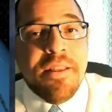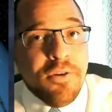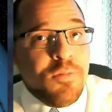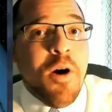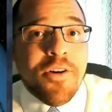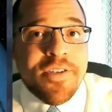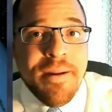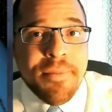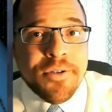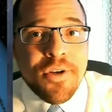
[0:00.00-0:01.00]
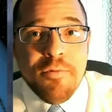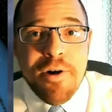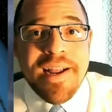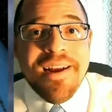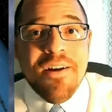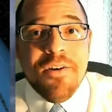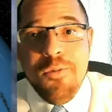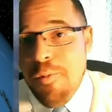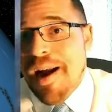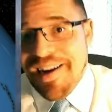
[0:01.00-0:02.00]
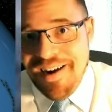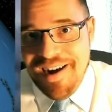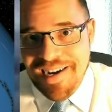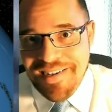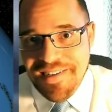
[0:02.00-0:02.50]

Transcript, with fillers: those water temperatures are running quite hot